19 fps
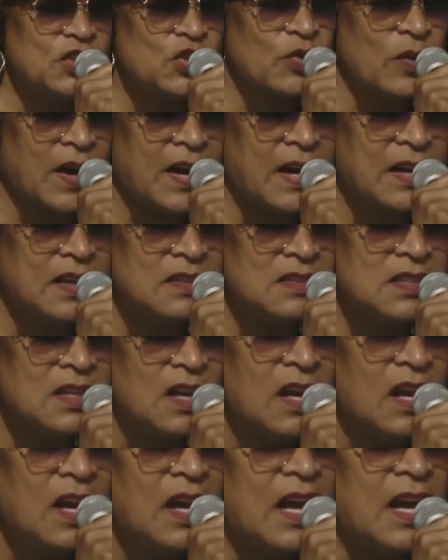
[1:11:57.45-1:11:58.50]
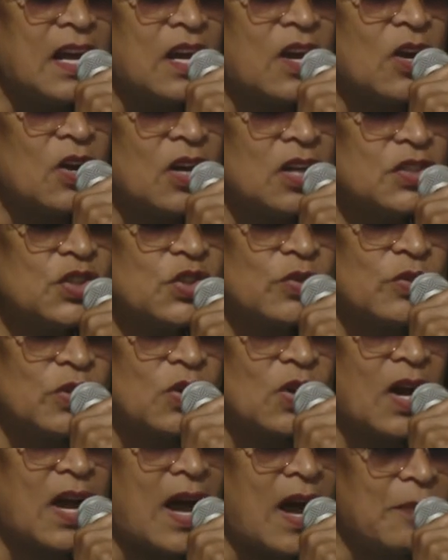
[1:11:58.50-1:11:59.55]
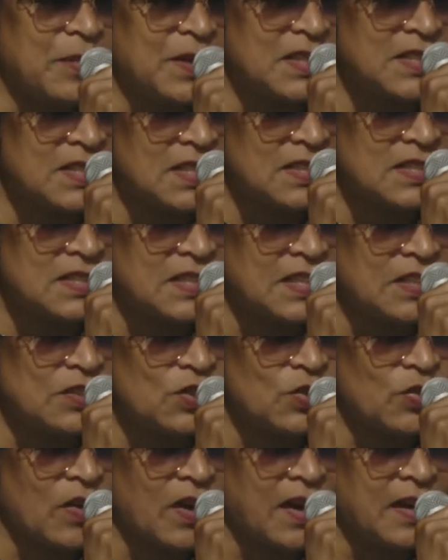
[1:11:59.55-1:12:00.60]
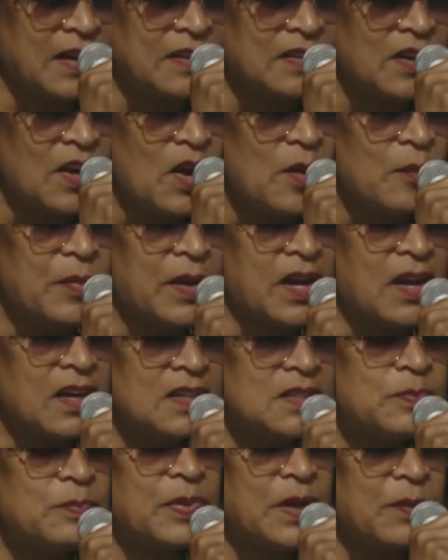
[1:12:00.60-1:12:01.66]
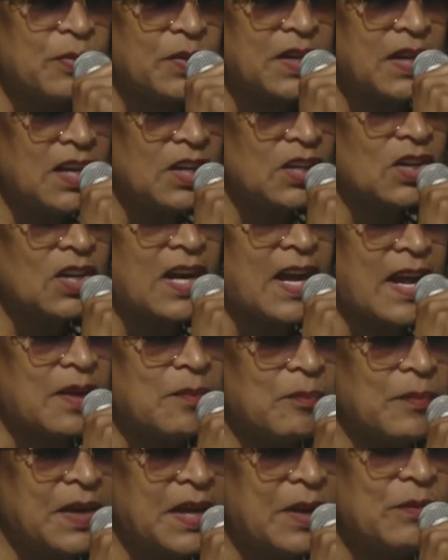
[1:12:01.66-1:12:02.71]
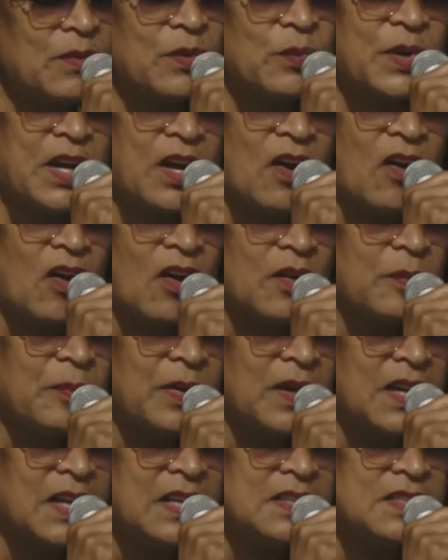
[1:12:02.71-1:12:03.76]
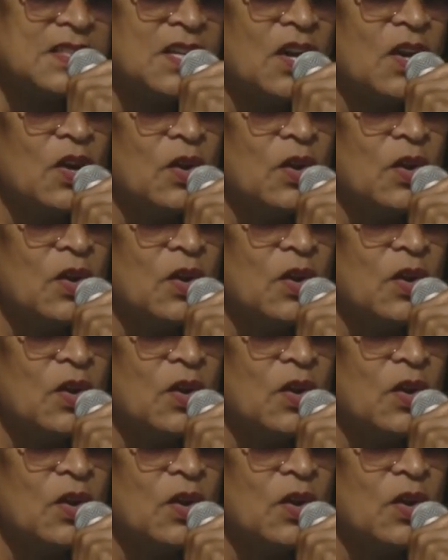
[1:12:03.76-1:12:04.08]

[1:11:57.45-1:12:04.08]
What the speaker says: trained and cultural competency trained, because people that look like me, when we call the police,